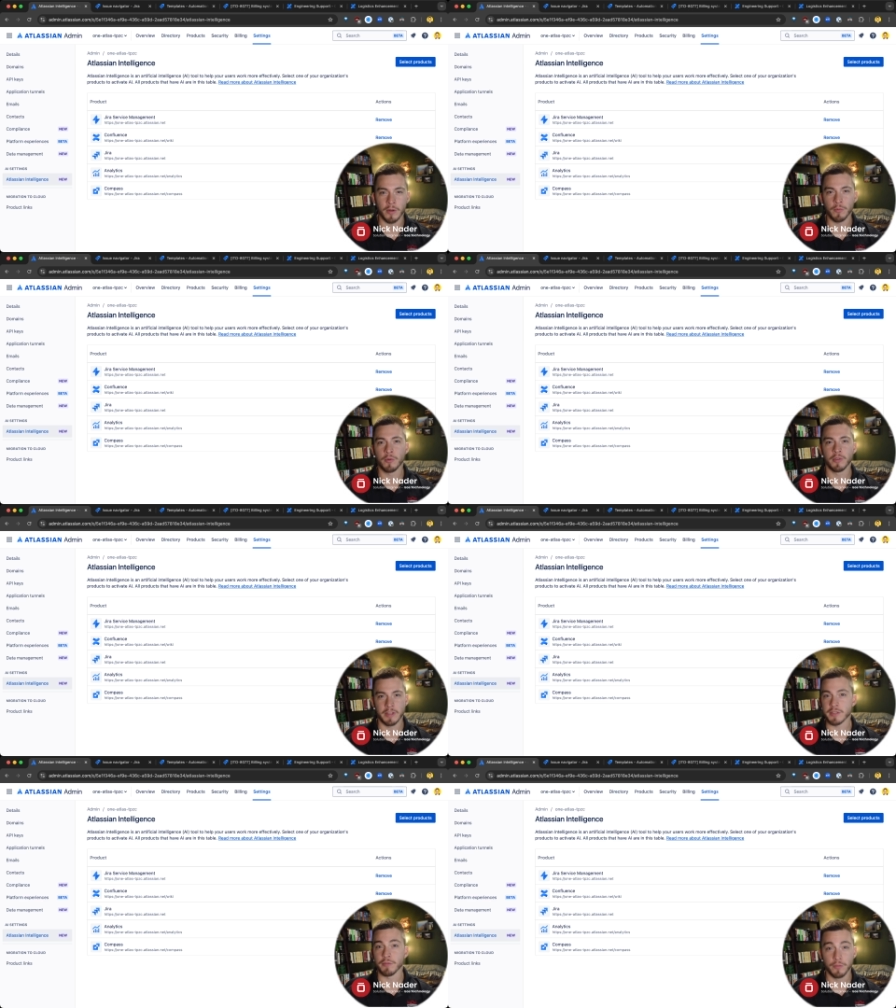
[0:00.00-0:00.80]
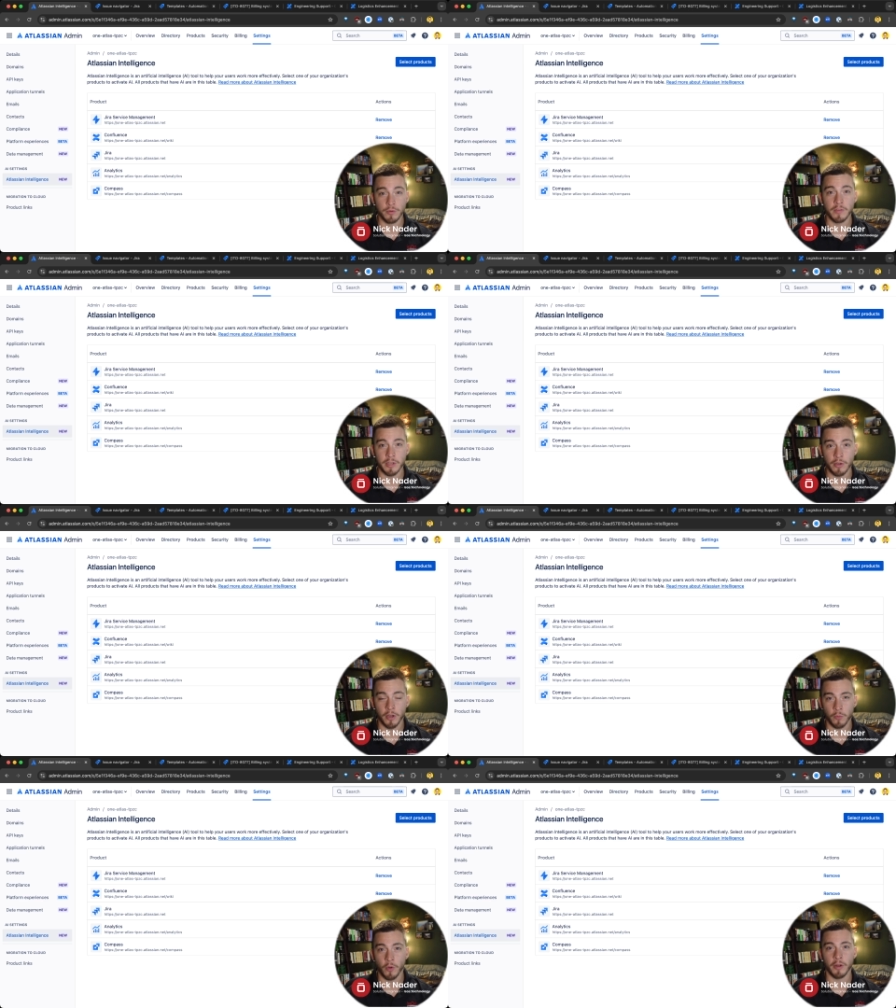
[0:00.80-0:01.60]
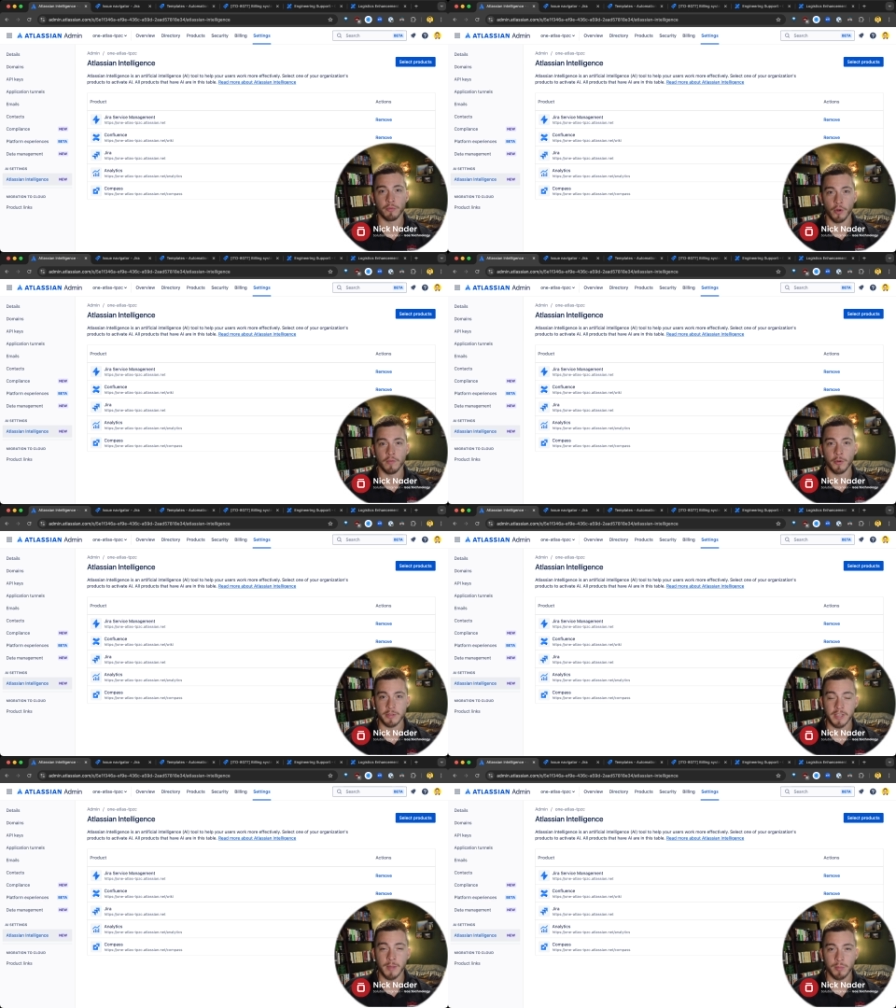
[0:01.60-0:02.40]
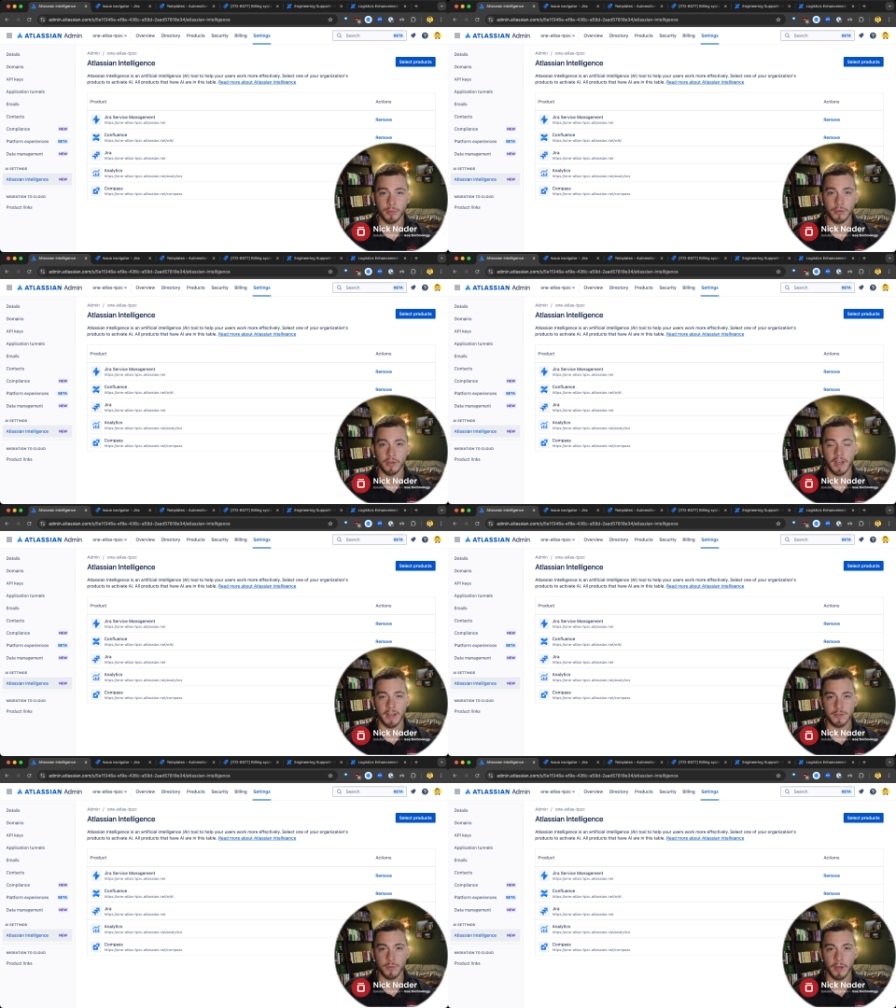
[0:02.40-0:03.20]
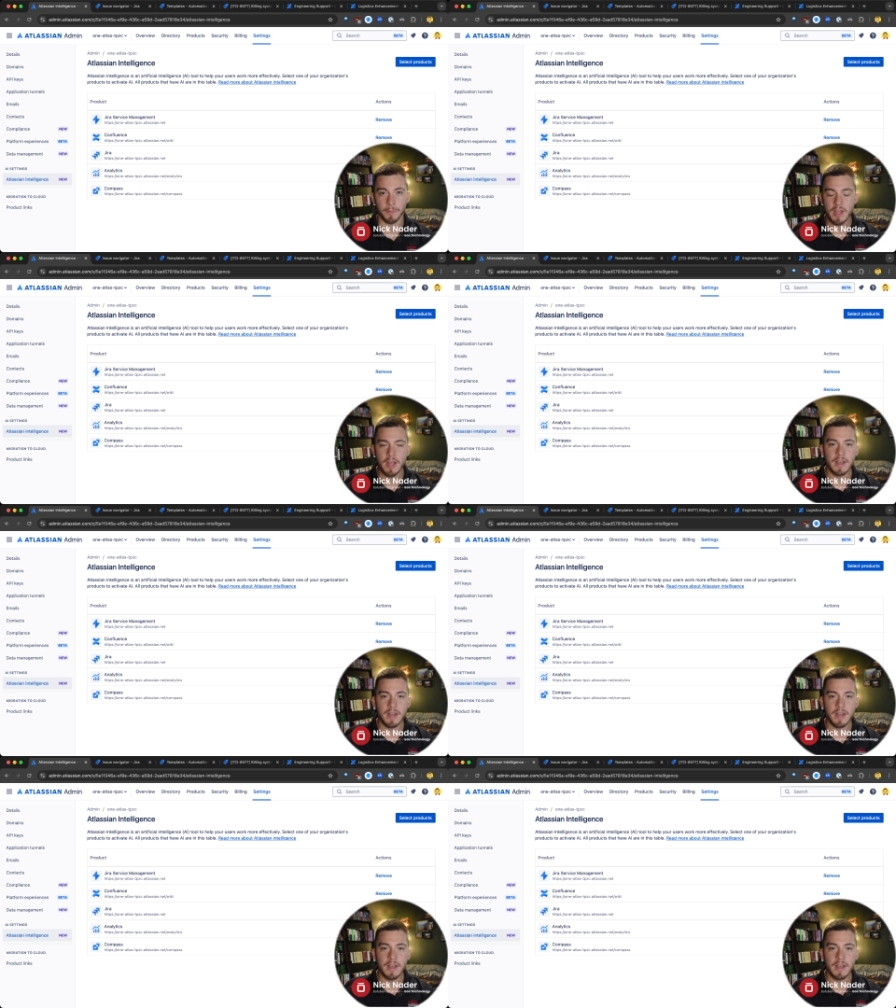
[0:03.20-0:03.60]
and we'll release a full video on what Rovo is capable as well.